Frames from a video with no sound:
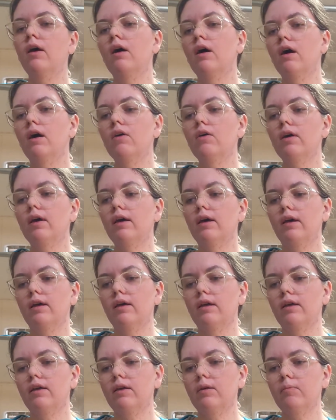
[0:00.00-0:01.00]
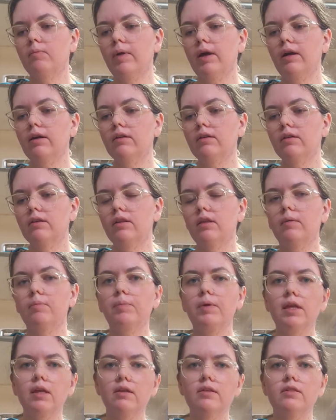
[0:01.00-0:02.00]
Okay, compared to the
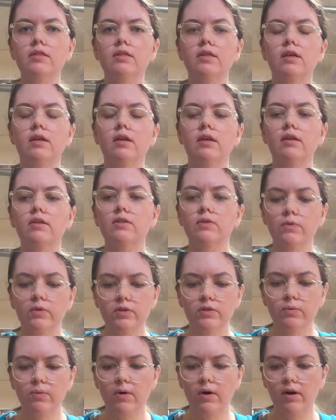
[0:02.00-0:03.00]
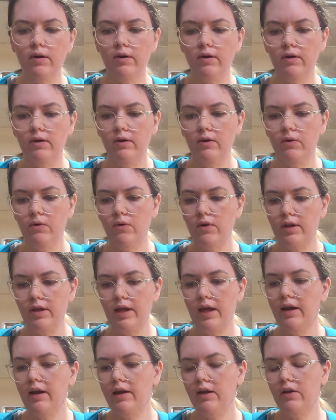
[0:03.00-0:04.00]
PC Swiss water
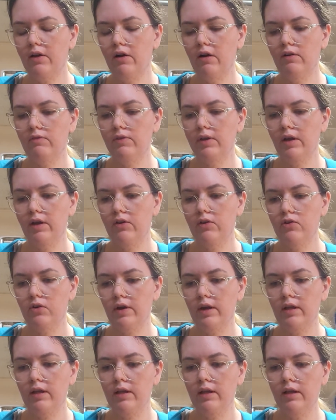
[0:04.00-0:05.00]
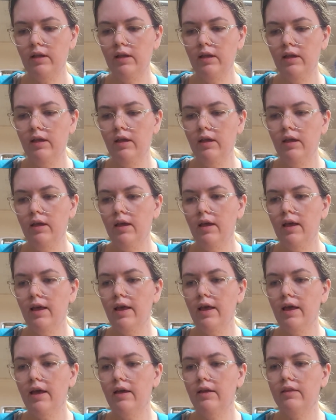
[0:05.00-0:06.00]
organic coffee I drink
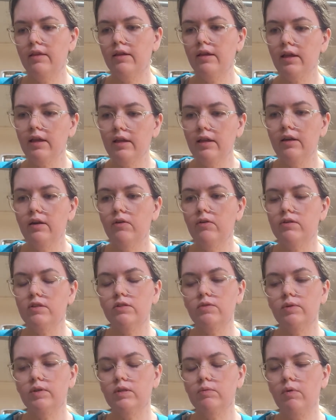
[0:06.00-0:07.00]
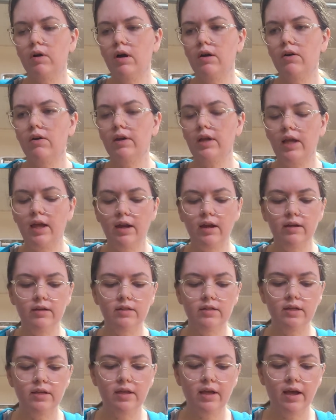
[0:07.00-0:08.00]
and the Kicking Horse Swiss water organic
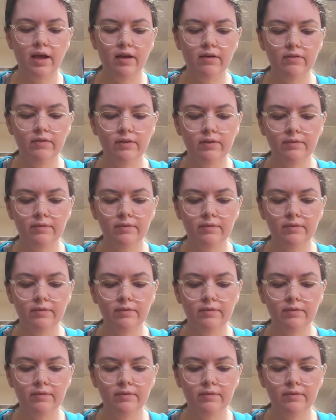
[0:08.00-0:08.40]
decaf,